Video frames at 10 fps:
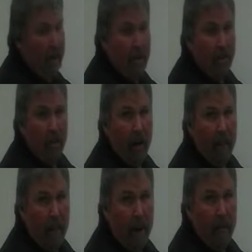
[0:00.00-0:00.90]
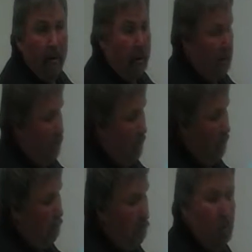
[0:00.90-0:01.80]
inch on paper
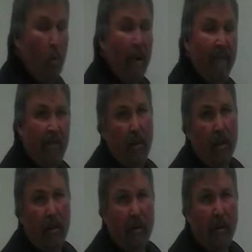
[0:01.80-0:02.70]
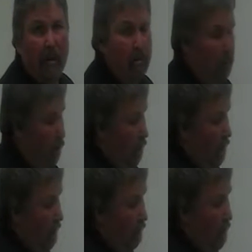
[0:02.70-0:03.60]
equals 1 foot in real
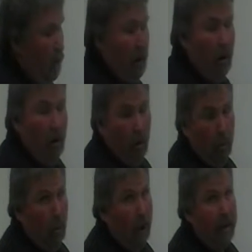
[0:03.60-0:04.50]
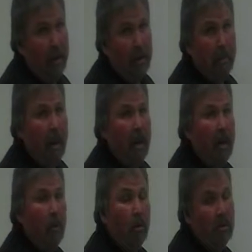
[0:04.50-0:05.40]
life, or 1 inch may
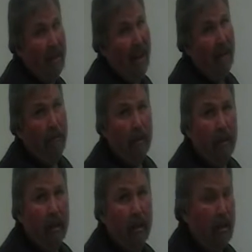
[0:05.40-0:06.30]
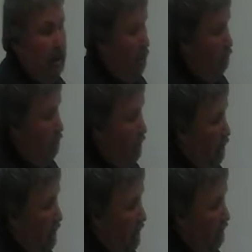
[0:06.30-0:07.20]
equal 10 feet in real
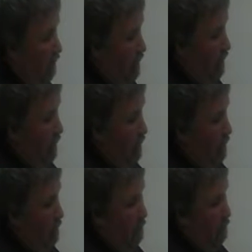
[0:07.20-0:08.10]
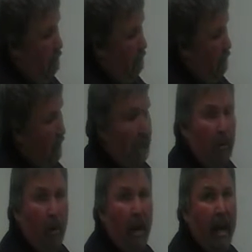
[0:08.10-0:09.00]
life. But
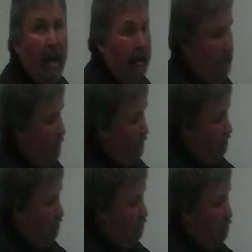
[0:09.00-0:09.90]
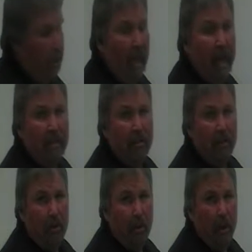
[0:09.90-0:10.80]
either way, you utilize
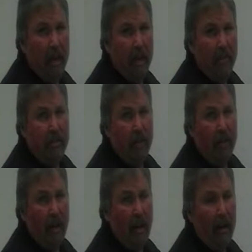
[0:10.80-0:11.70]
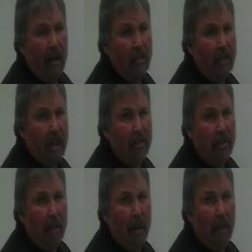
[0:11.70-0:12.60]
the grids on our
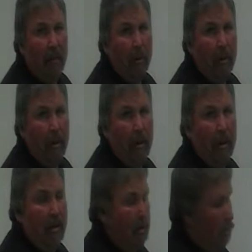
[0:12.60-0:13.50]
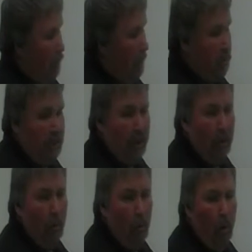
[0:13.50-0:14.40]
sketching paper to
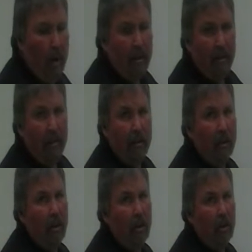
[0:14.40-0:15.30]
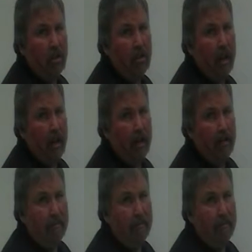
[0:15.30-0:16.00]
represent what the thing looks like.